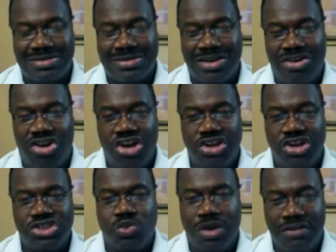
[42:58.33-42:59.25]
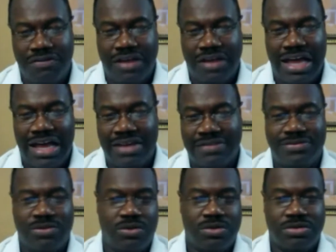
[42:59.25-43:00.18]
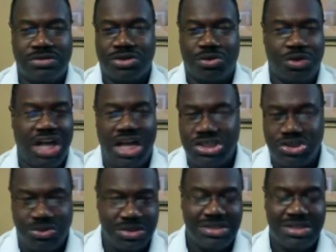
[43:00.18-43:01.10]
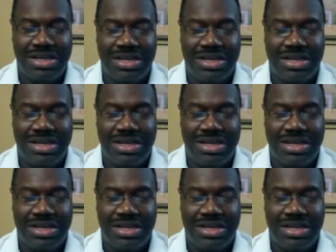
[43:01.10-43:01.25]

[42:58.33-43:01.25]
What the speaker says: there are 125 or 300.